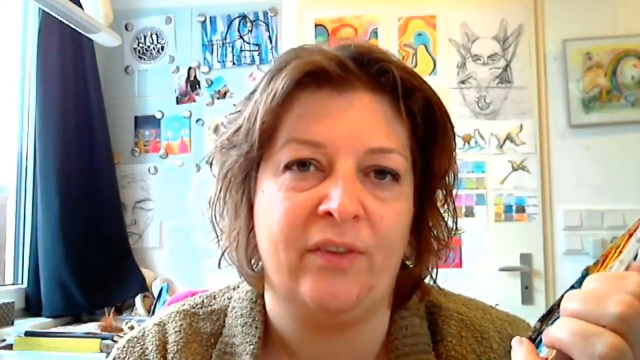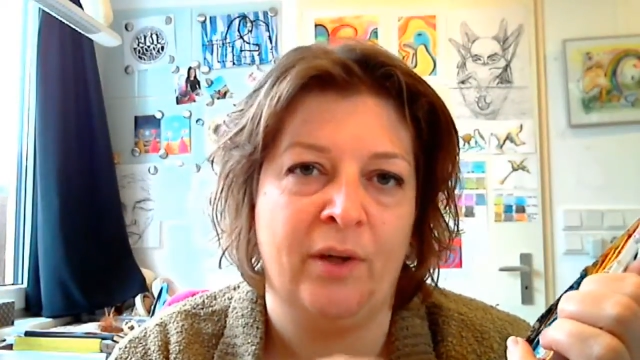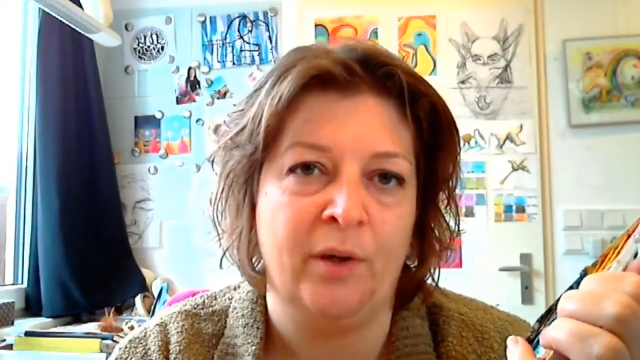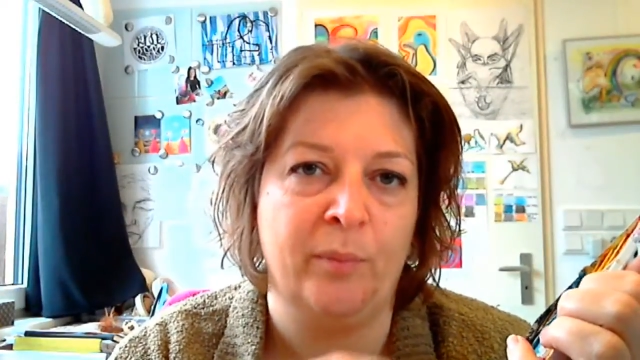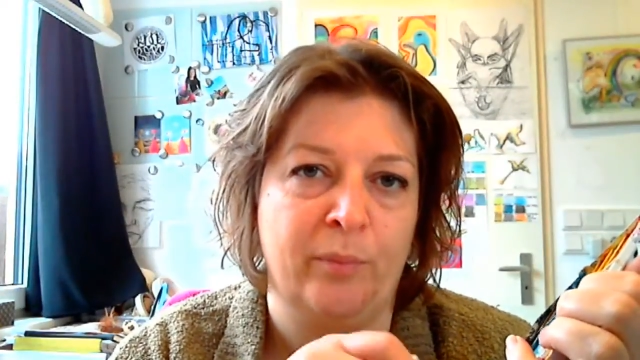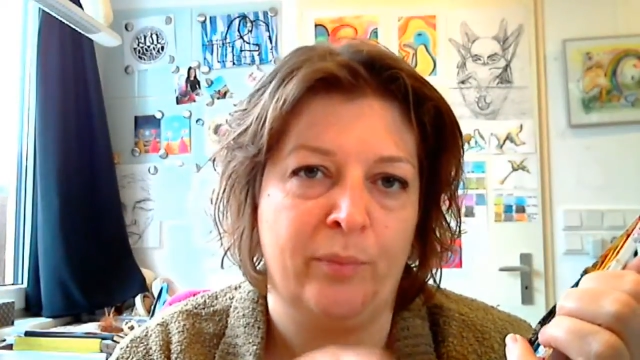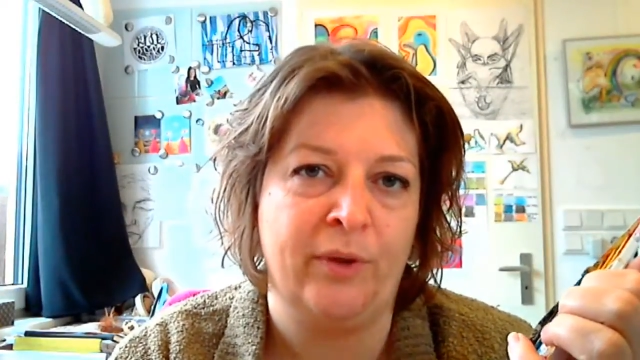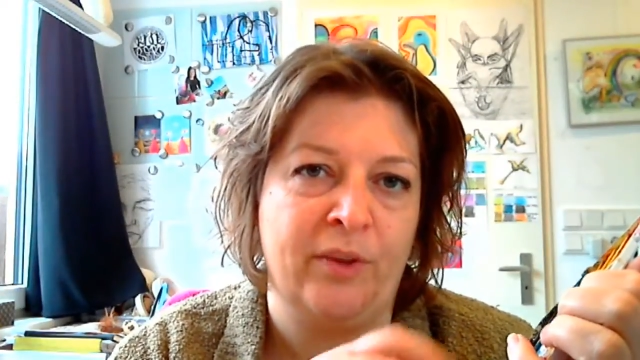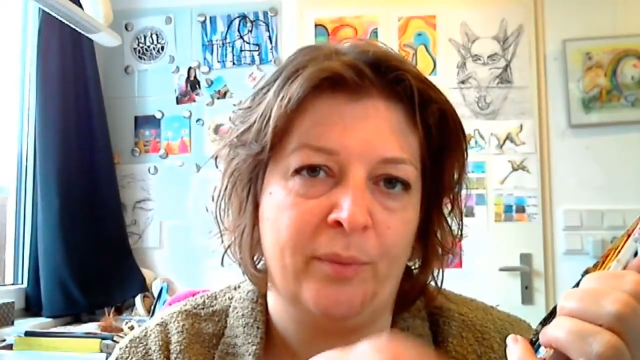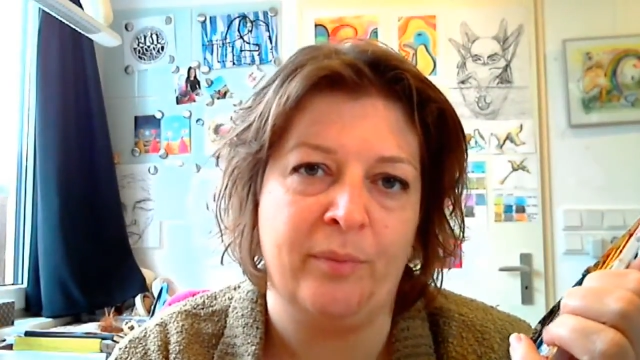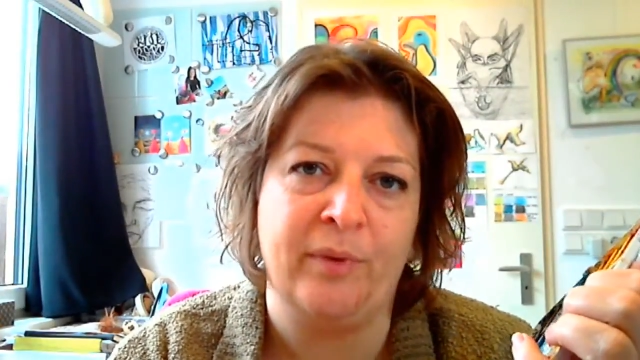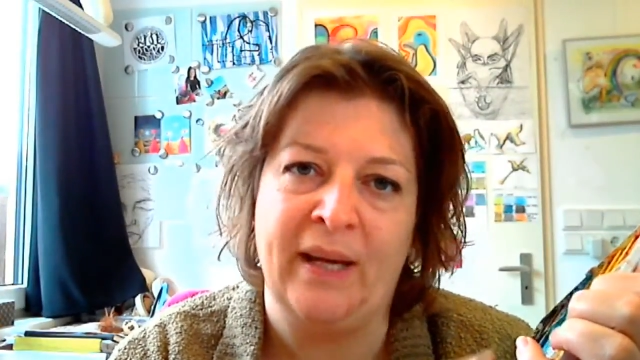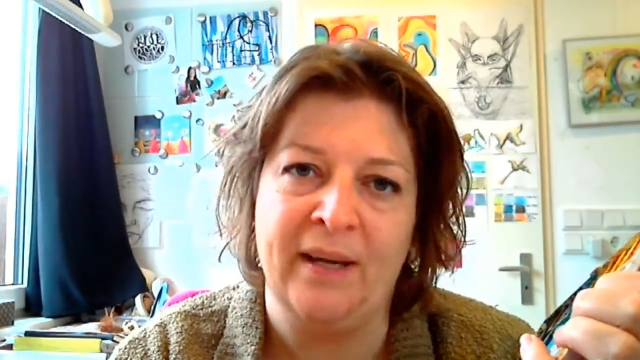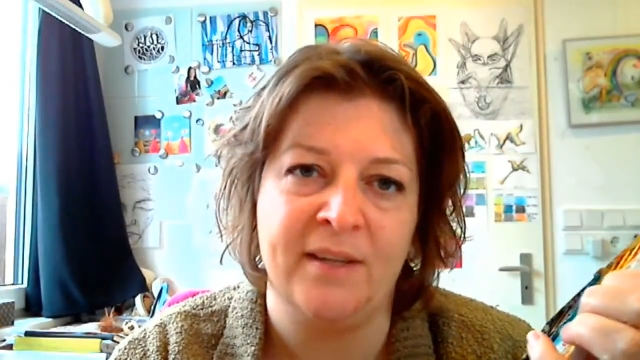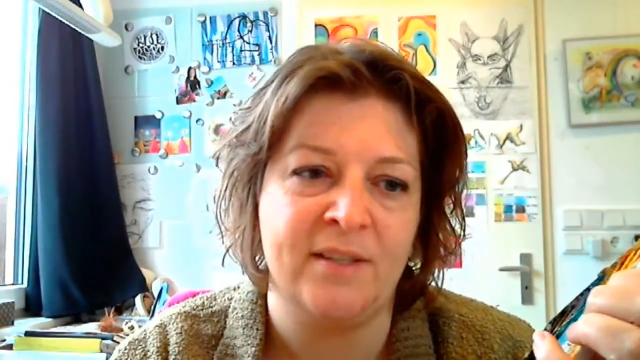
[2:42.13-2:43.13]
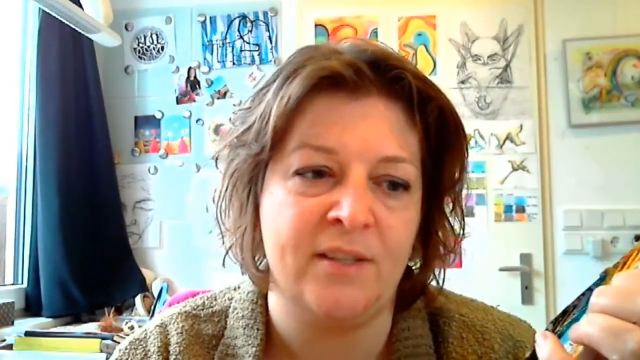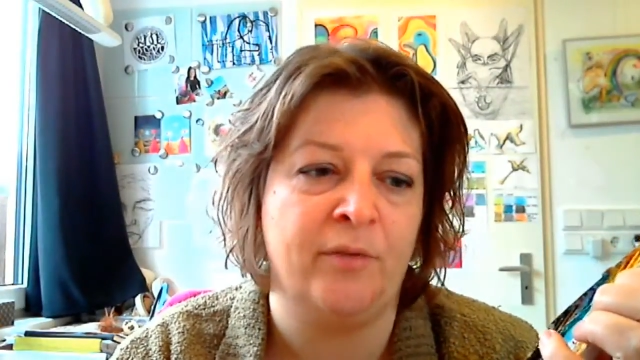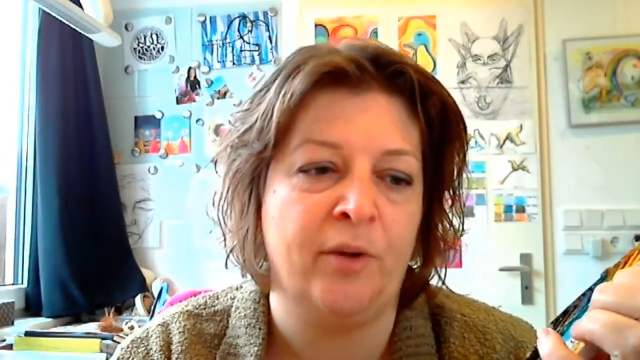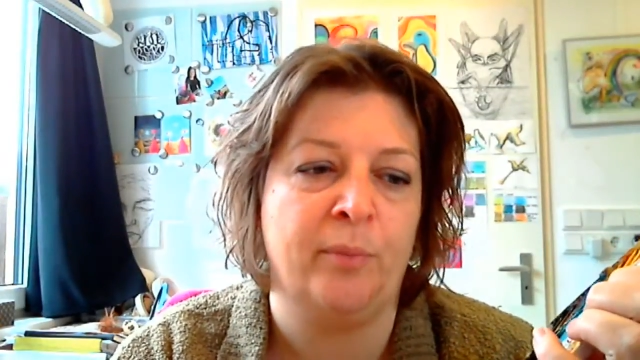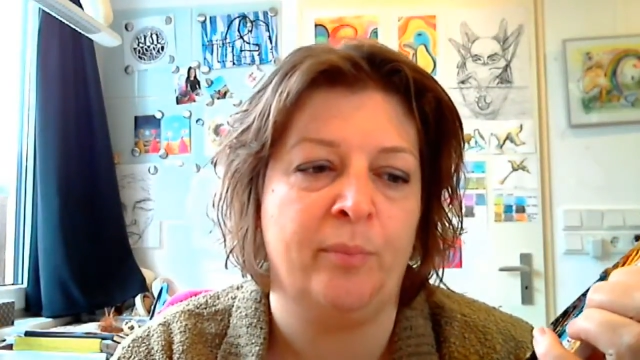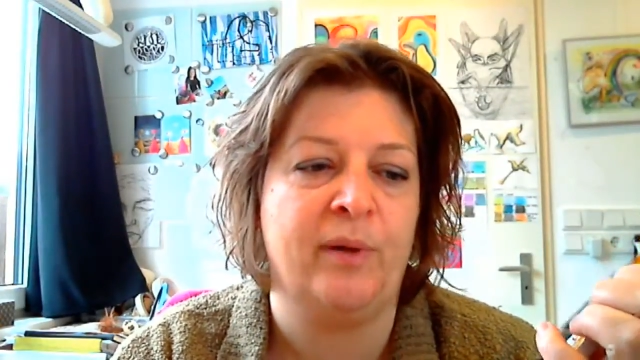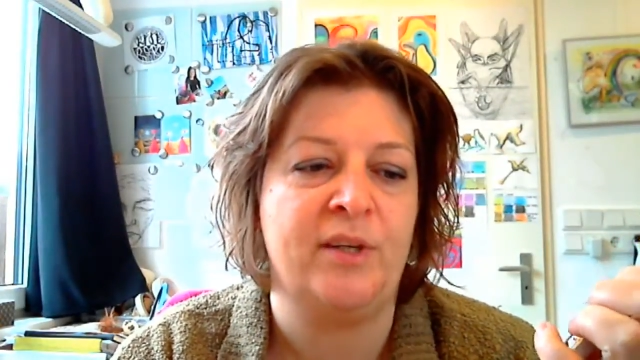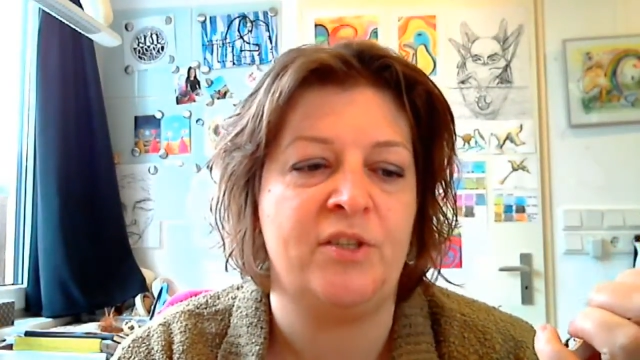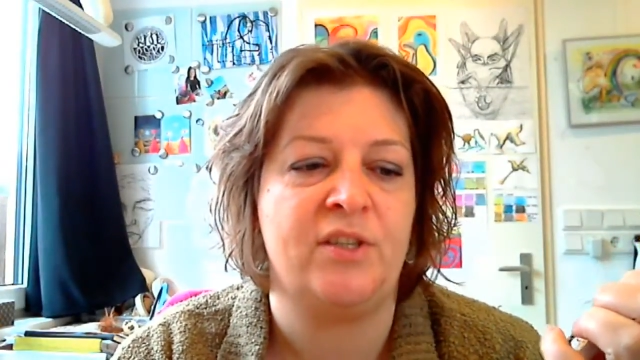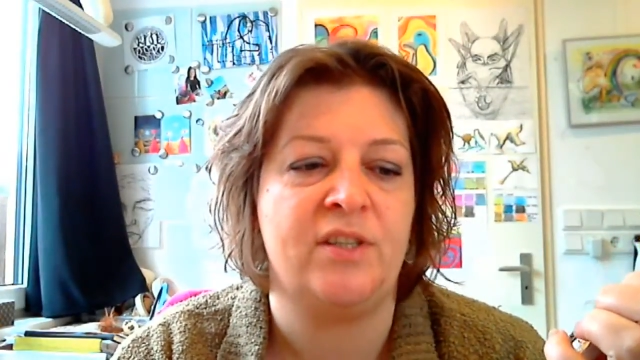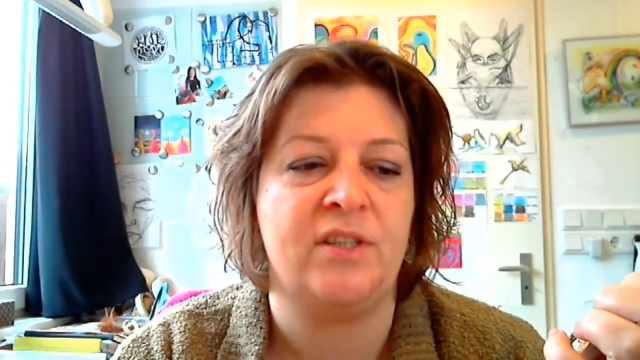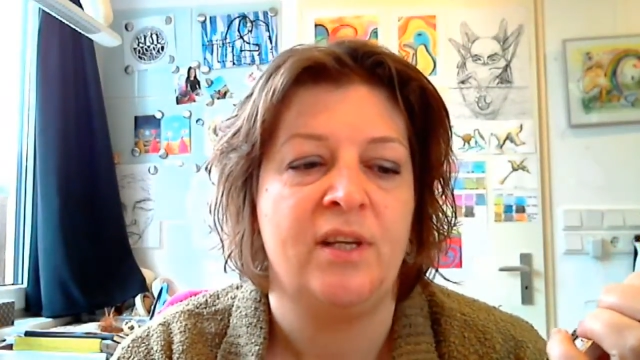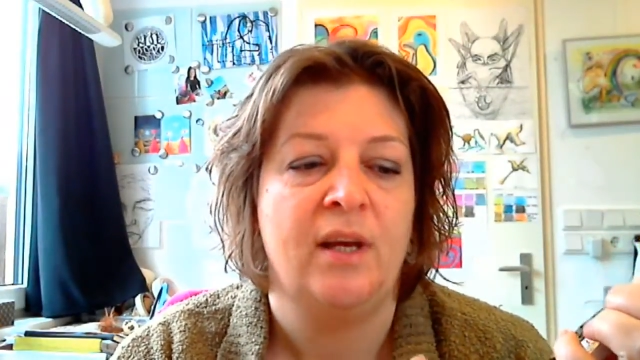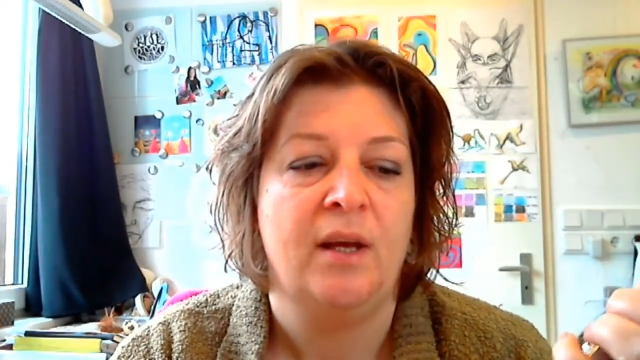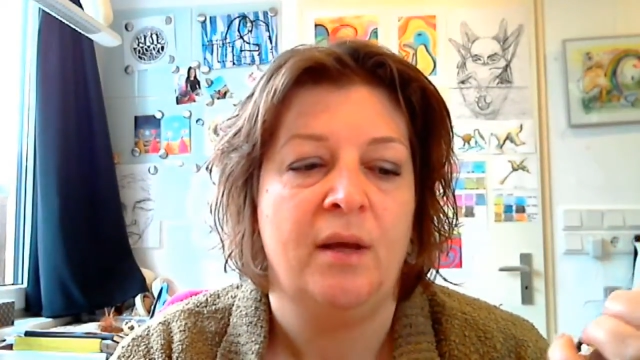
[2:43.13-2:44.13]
the hairs of your brushes